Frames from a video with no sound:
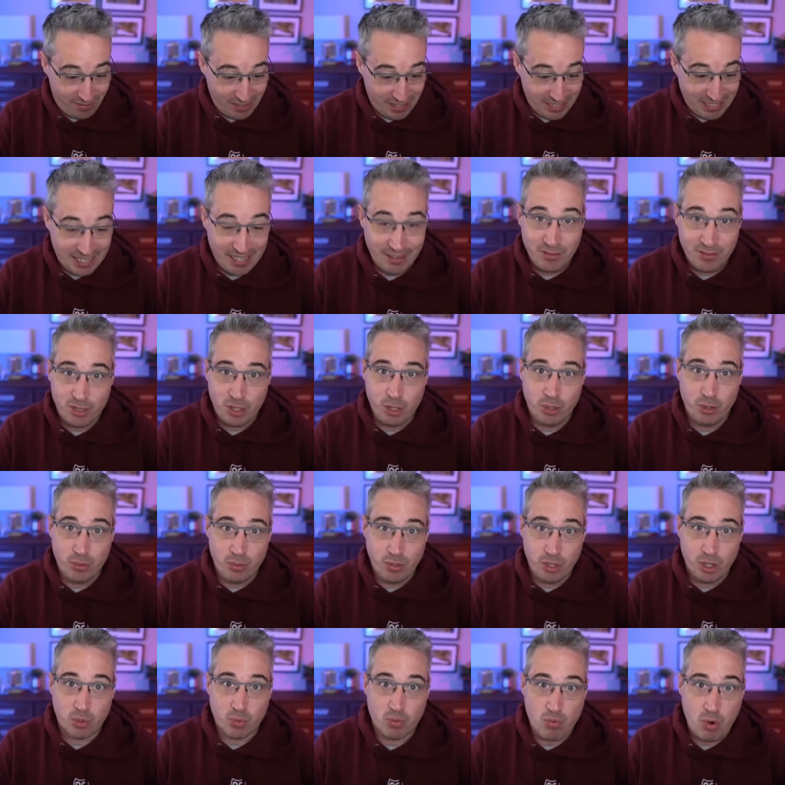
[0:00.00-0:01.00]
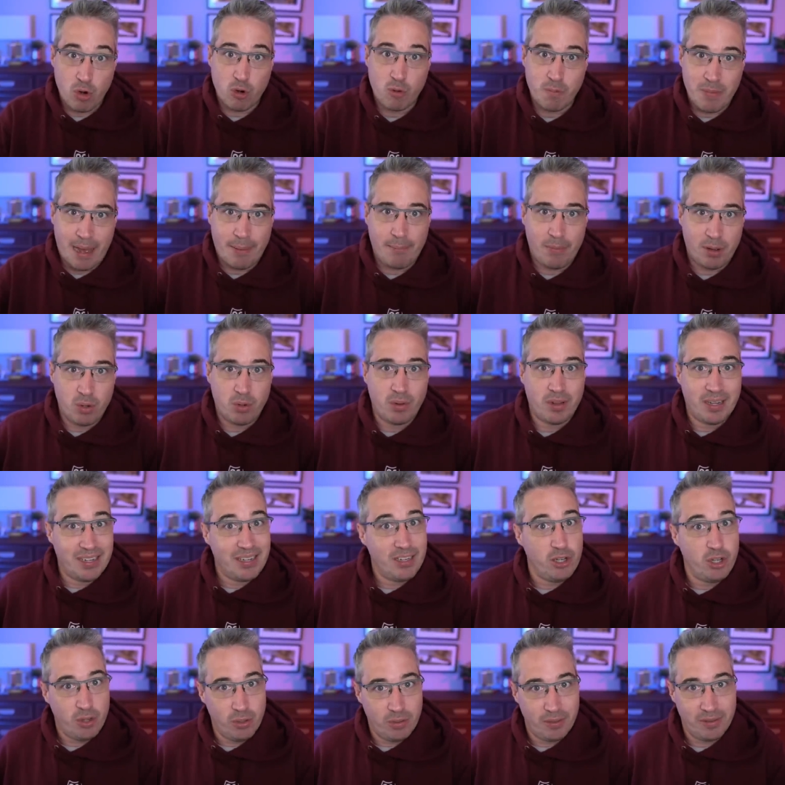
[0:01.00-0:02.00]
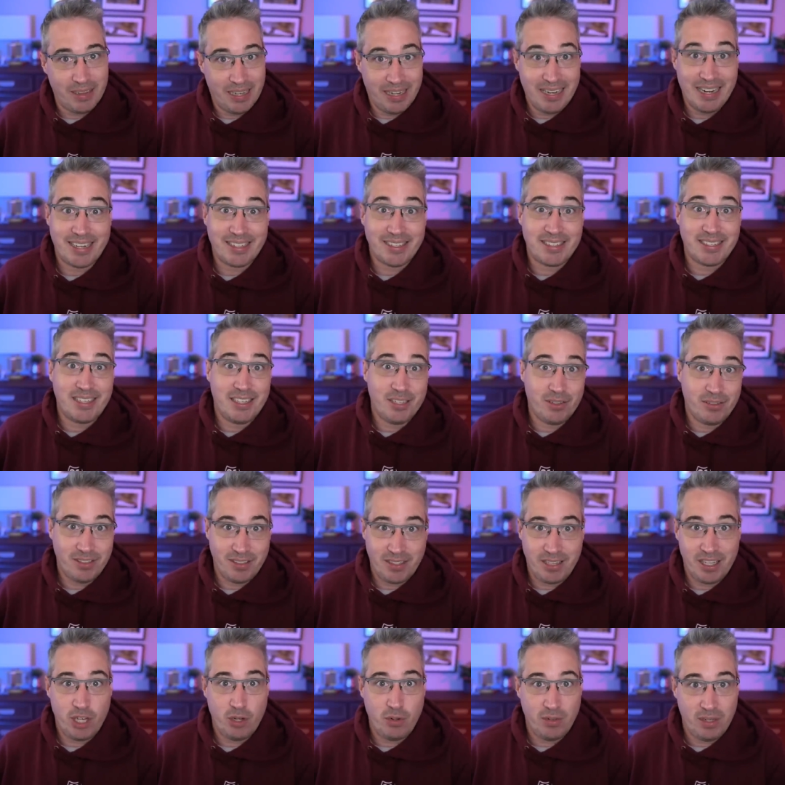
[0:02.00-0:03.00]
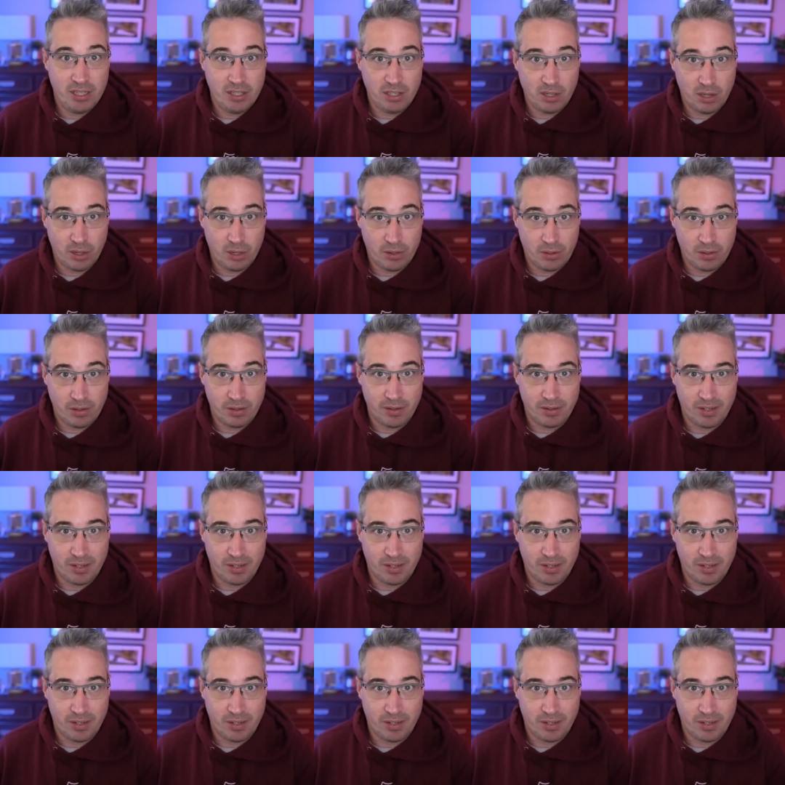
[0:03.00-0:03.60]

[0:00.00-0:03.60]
even gives you your roadmap on the next skills that you need to learn.